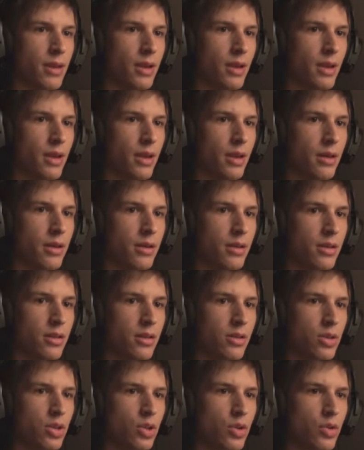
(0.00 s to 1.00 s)
Huh,
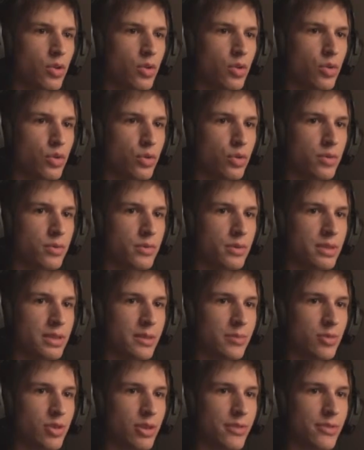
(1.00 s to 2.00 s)
you
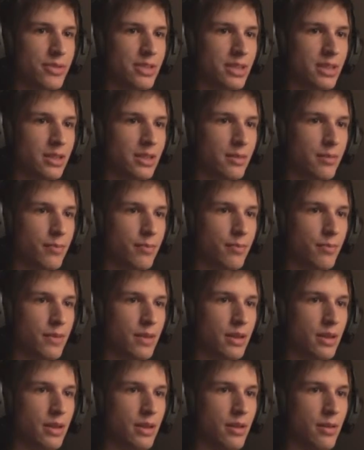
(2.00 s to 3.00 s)
seem to have seen
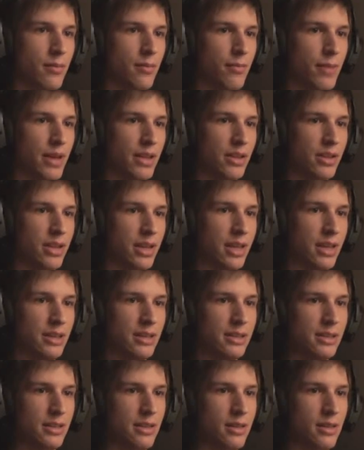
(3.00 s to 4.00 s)
better
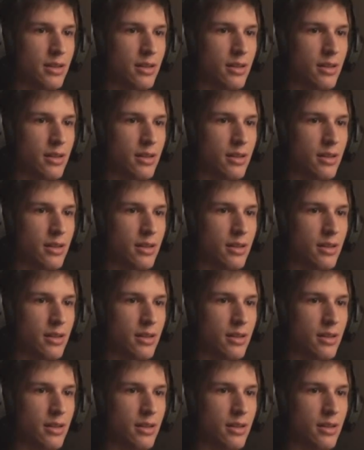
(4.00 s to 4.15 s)
days.